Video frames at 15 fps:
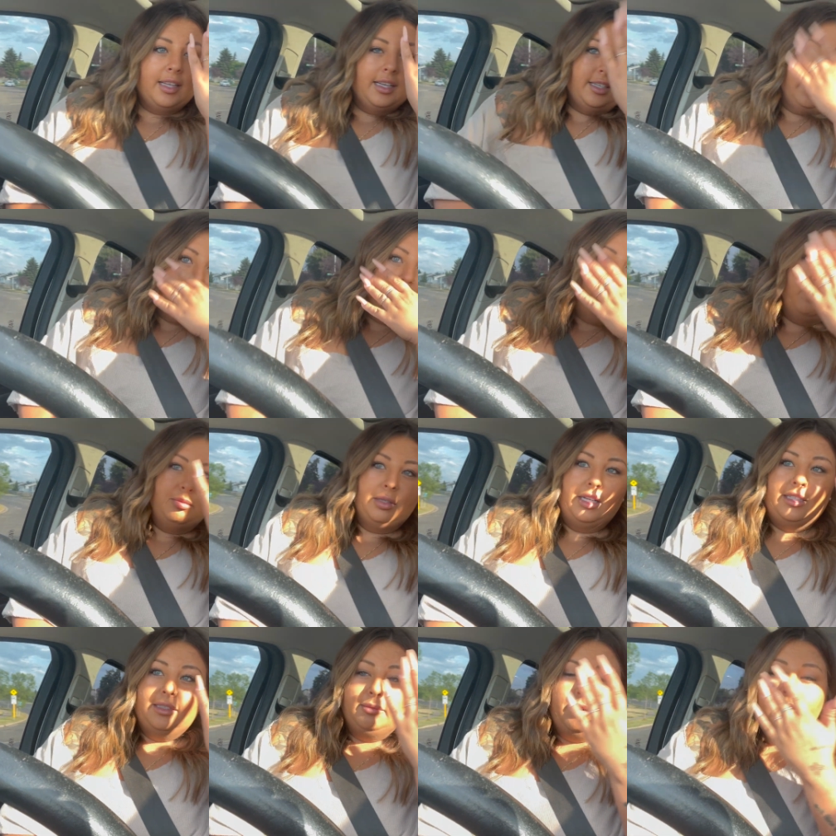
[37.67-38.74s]
you know, I
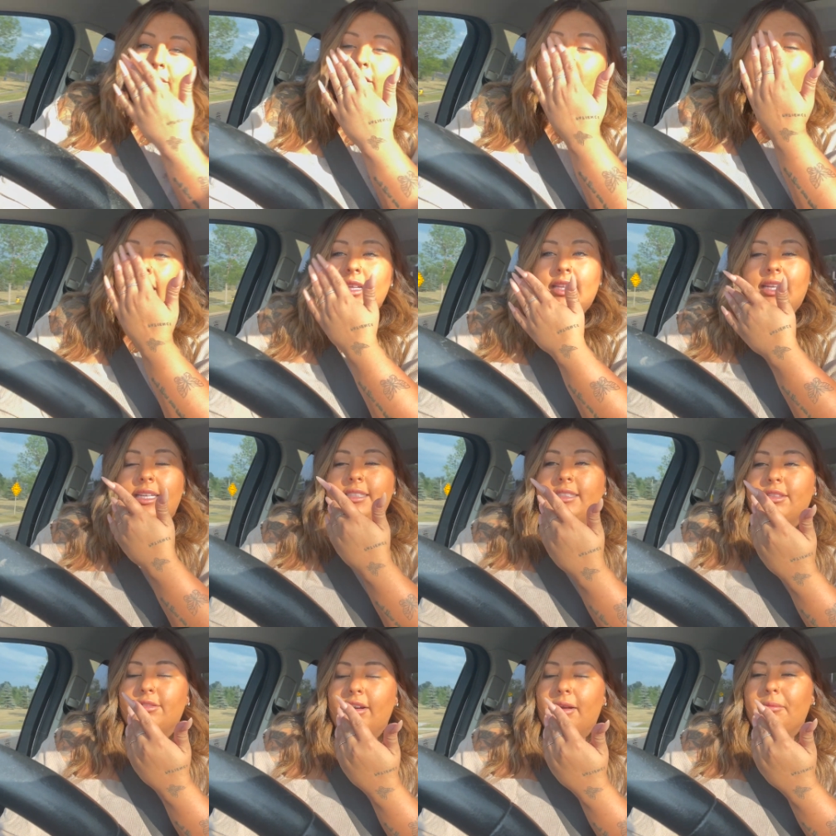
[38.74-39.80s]
blended my forehead, then I did
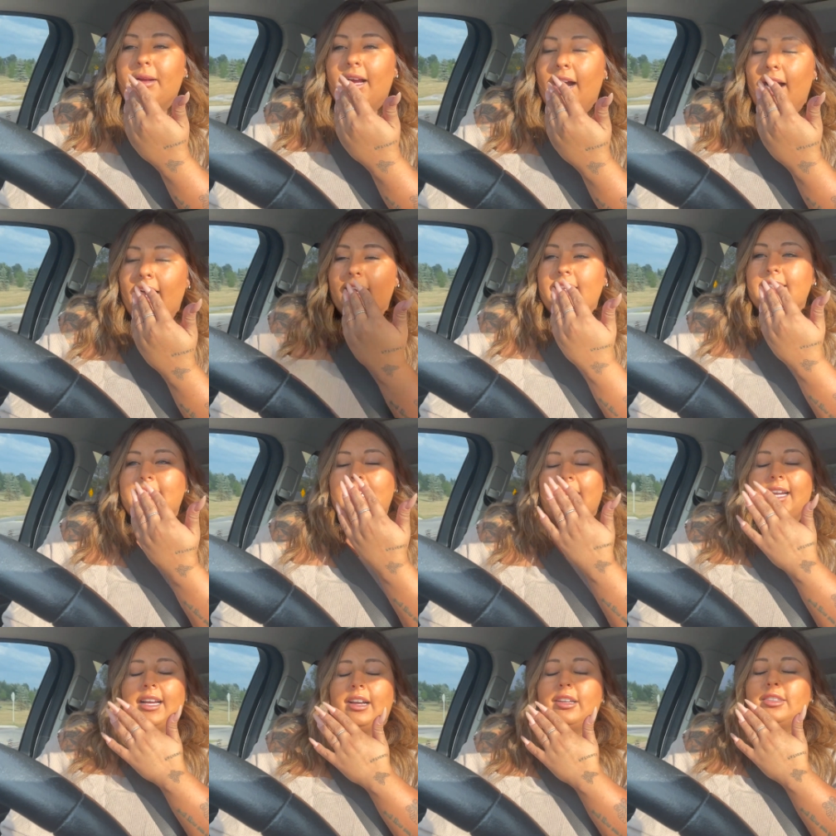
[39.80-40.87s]
it around my eyes, and
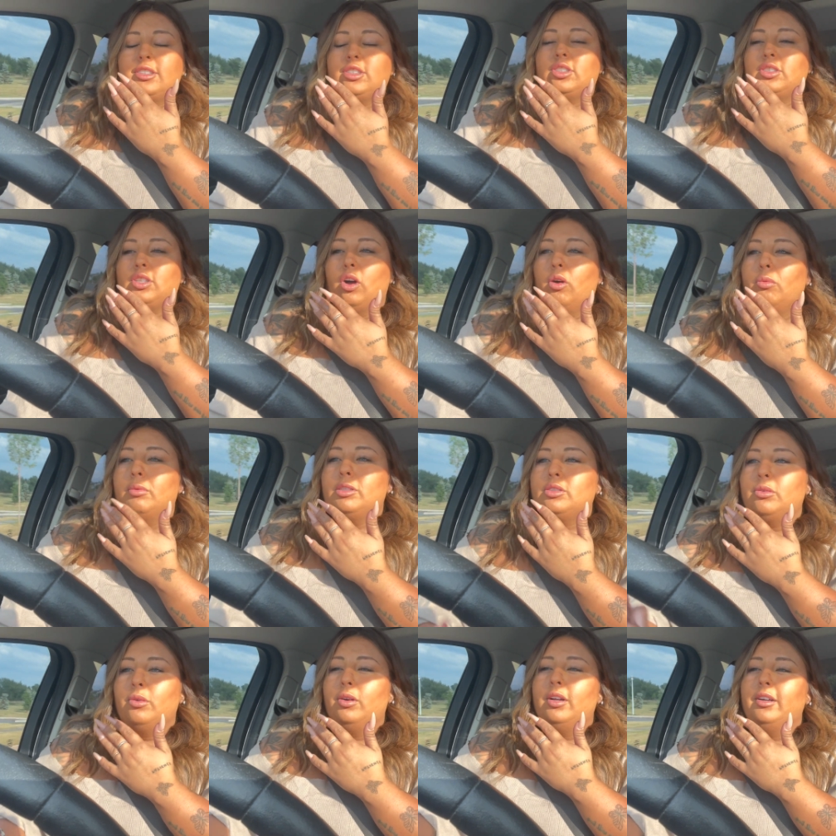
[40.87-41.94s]
I got so much
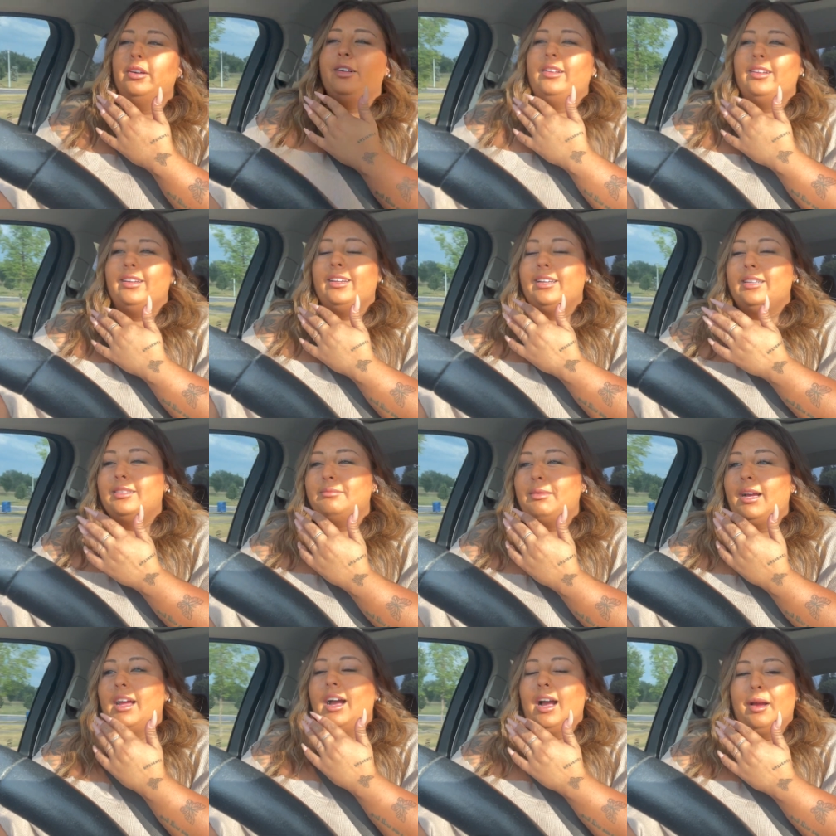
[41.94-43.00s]
oil in
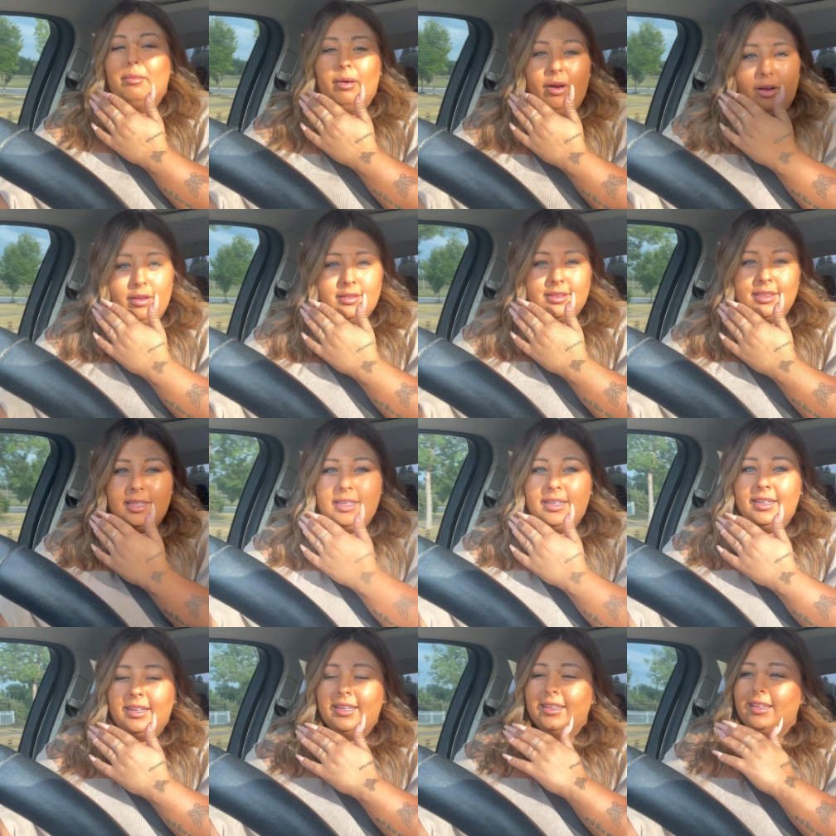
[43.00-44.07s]
my eyeballs
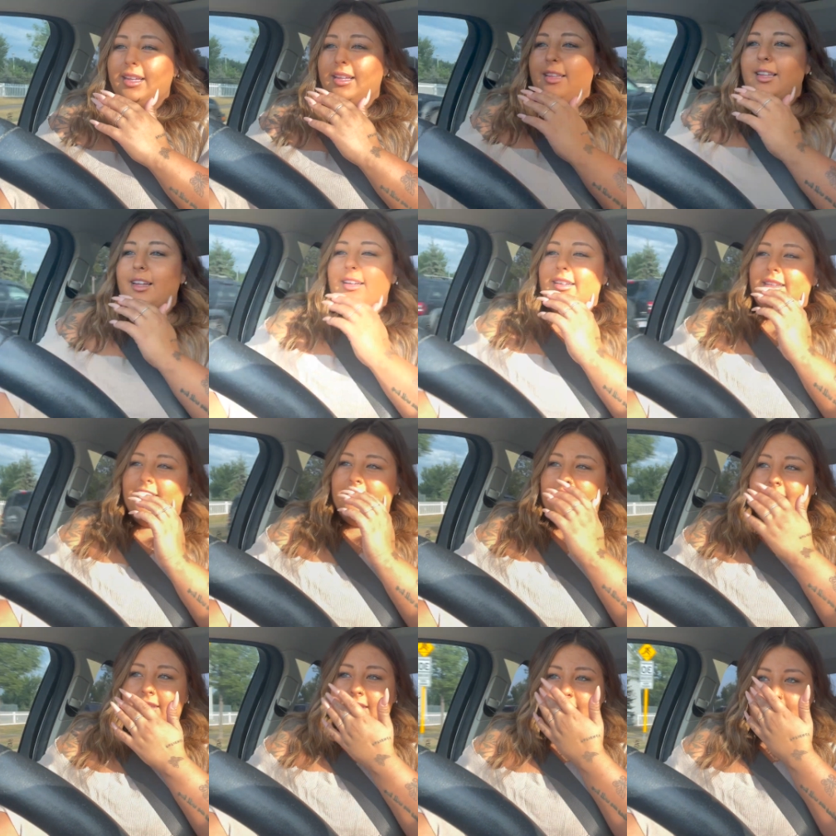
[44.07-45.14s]
that, like,
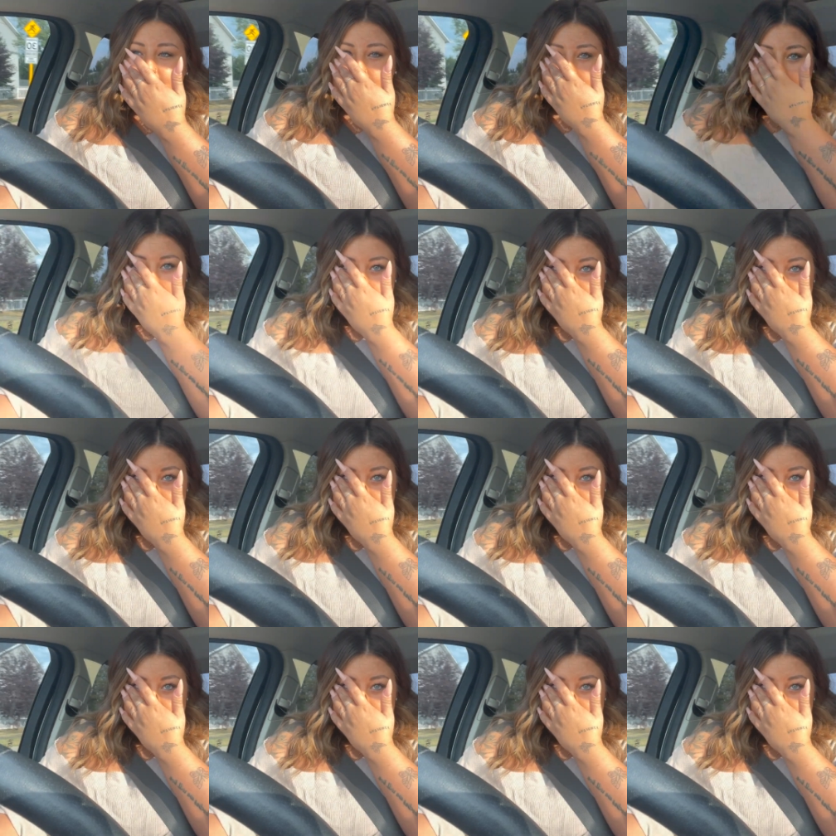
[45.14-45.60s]
it took me